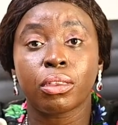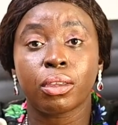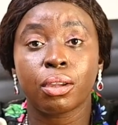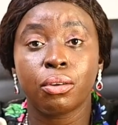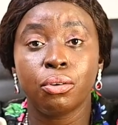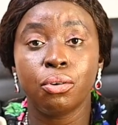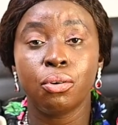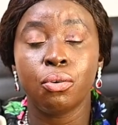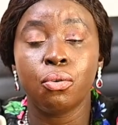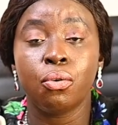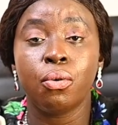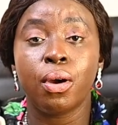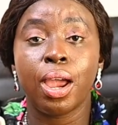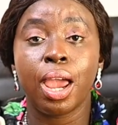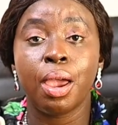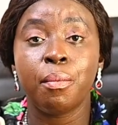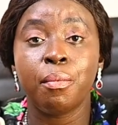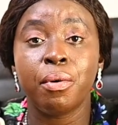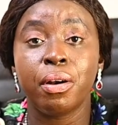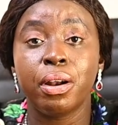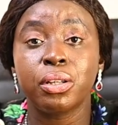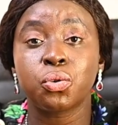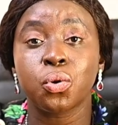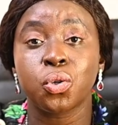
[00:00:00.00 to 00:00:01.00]
You know,
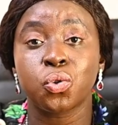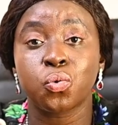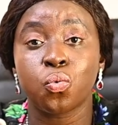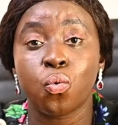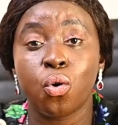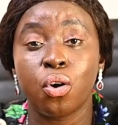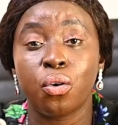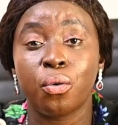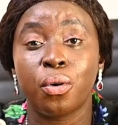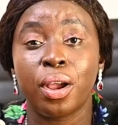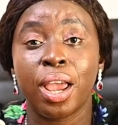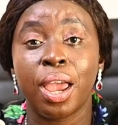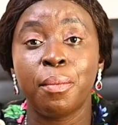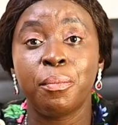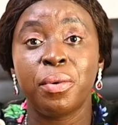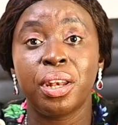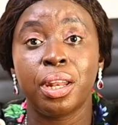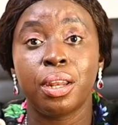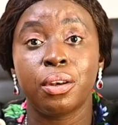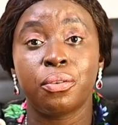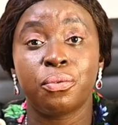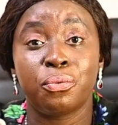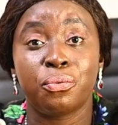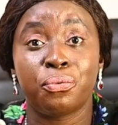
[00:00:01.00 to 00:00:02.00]

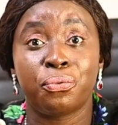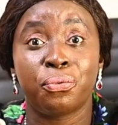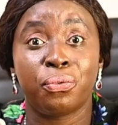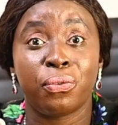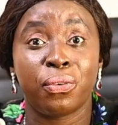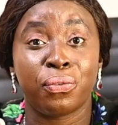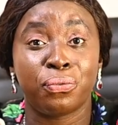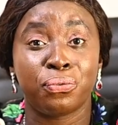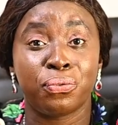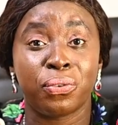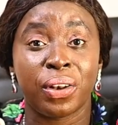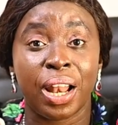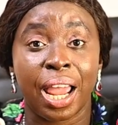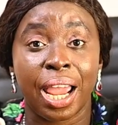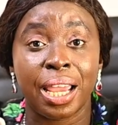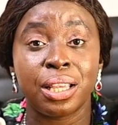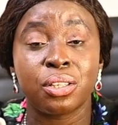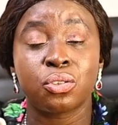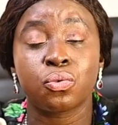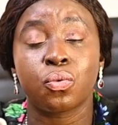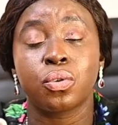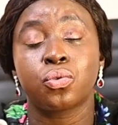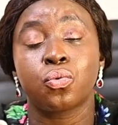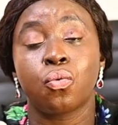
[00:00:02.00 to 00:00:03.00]
Emirates
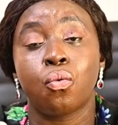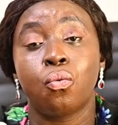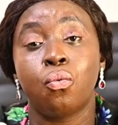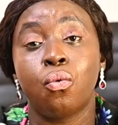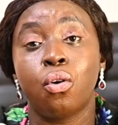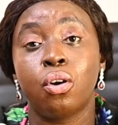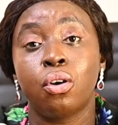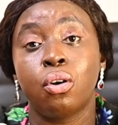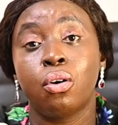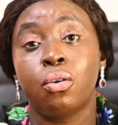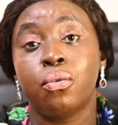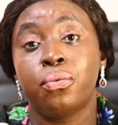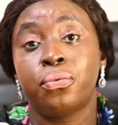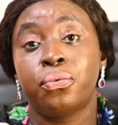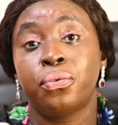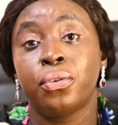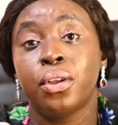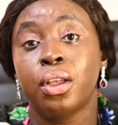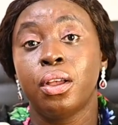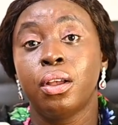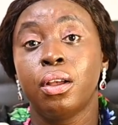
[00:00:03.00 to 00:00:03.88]
flights was one of